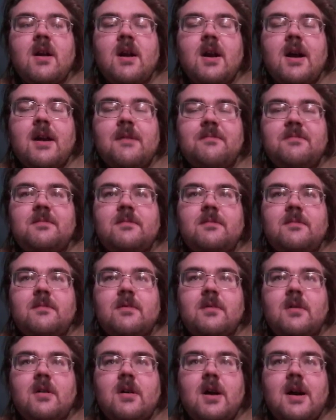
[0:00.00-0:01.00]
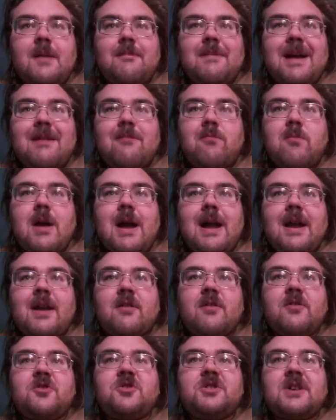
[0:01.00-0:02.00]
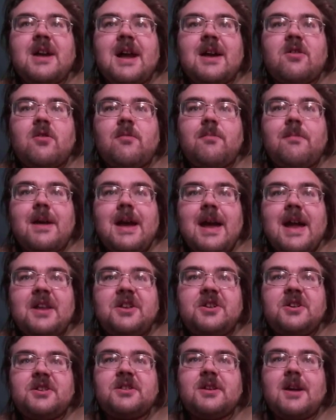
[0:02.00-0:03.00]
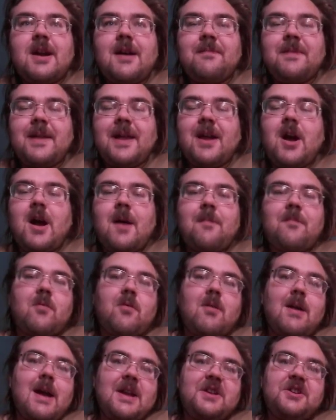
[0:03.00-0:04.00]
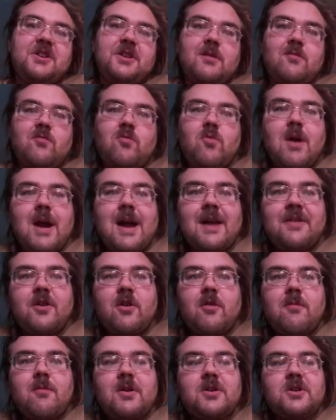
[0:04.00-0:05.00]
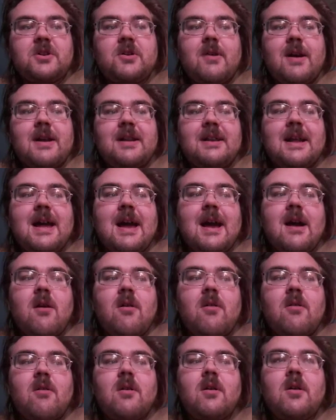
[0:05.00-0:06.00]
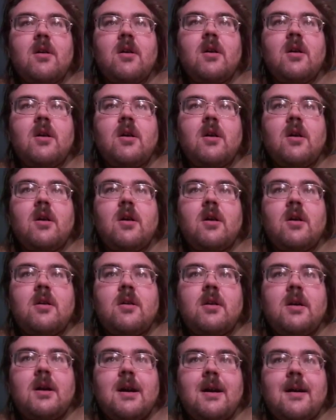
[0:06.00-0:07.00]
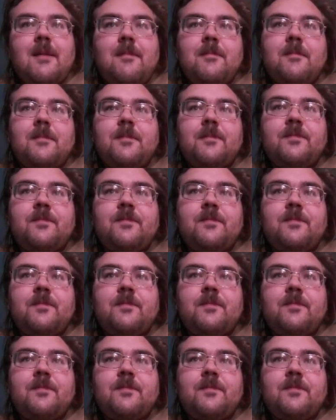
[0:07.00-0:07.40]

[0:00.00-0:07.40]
of, on my regular channel pages of the operation weather we're doing now. Um,